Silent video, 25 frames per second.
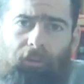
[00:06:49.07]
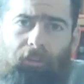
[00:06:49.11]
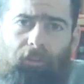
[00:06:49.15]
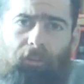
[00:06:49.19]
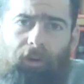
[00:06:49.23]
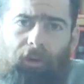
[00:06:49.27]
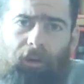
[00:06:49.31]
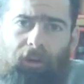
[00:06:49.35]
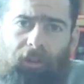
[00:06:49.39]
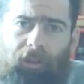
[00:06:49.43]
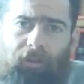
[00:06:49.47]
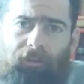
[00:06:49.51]

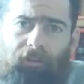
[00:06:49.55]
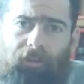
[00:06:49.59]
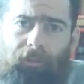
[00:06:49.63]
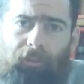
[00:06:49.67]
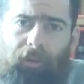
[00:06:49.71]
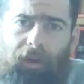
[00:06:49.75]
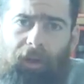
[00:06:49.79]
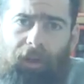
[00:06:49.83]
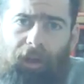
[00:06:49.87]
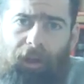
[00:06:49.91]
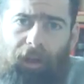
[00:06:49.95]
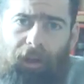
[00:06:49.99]
want to live in
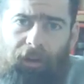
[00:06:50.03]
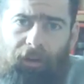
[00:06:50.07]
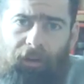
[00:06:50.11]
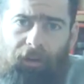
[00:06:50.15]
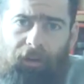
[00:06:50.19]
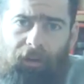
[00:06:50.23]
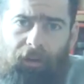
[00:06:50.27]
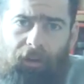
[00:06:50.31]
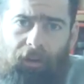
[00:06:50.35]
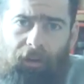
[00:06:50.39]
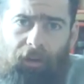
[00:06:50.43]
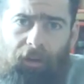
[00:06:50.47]
my
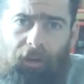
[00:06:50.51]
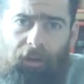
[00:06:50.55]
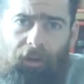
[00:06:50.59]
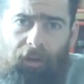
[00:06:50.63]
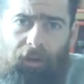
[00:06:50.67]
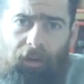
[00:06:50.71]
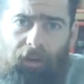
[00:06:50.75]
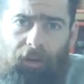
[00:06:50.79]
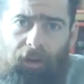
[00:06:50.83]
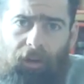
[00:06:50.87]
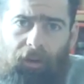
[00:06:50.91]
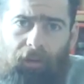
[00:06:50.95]
head
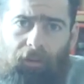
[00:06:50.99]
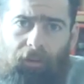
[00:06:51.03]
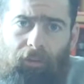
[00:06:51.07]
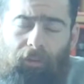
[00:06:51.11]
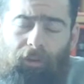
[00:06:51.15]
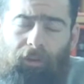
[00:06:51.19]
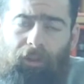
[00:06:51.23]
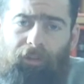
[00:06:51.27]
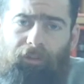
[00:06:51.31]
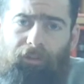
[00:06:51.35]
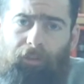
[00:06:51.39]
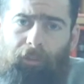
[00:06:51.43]

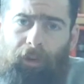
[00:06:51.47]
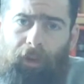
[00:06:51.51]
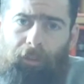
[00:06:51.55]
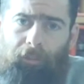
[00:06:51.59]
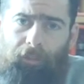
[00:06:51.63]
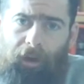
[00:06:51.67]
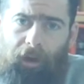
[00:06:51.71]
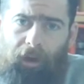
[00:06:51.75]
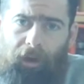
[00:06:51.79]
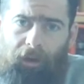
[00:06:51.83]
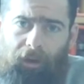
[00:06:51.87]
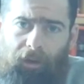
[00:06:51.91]
or live in my
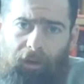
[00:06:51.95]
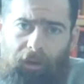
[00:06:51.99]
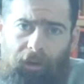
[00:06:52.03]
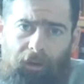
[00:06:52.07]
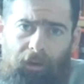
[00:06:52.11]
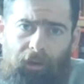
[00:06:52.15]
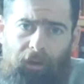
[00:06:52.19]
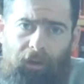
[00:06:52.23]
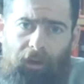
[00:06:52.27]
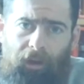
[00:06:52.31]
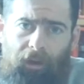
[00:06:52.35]
body.